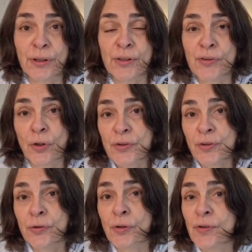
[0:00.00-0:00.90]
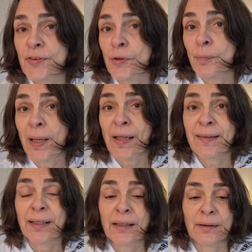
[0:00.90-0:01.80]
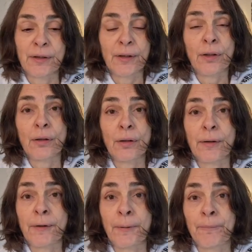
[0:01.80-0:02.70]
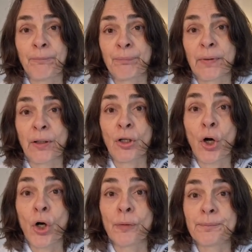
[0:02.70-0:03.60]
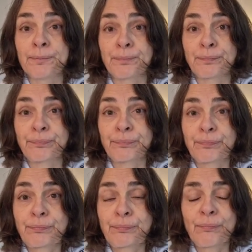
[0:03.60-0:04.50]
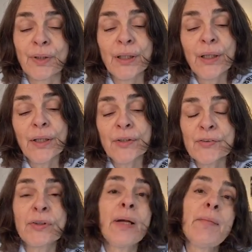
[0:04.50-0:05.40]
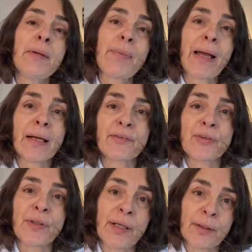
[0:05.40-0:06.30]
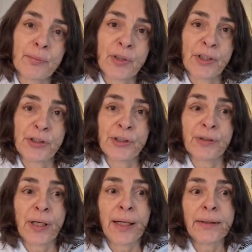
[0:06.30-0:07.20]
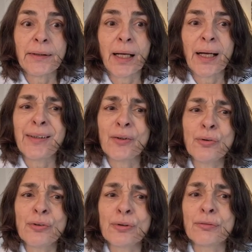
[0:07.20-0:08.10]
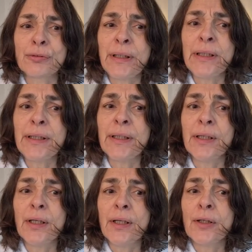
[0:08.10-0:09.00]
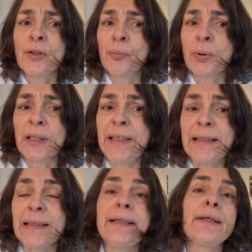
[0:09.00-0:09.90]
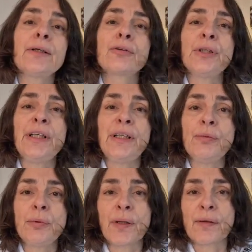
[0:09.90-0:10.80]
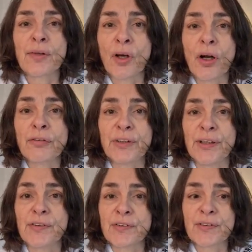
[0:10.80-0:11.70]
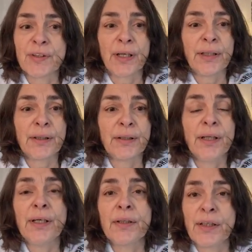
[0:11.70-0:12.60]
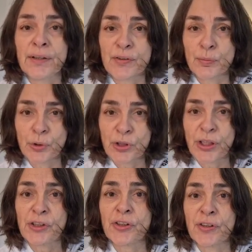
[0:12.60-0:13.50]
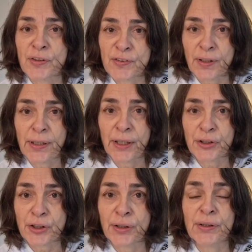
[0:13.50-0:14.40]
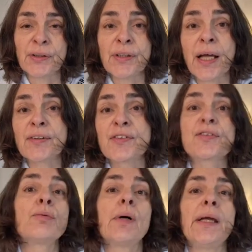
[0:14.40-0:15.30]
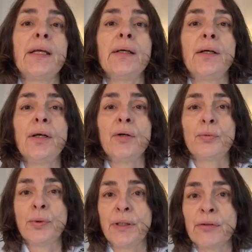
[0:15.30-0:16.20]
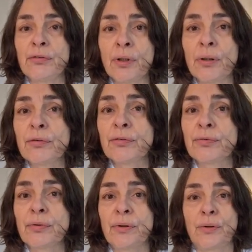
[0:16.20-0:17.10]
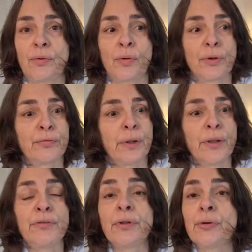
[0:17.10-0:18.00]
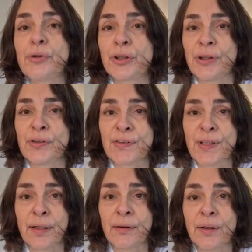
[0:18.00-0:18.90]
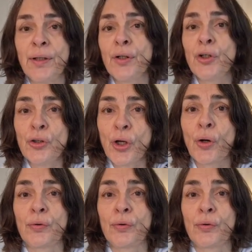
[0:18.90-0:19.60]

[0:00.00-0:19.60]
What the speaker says: It's also an osteopathic law. So coming back to the adaptation, I don't really completely agree with Darwin saying there's mutation and selection and that's the way we evolve or evolution is done. No.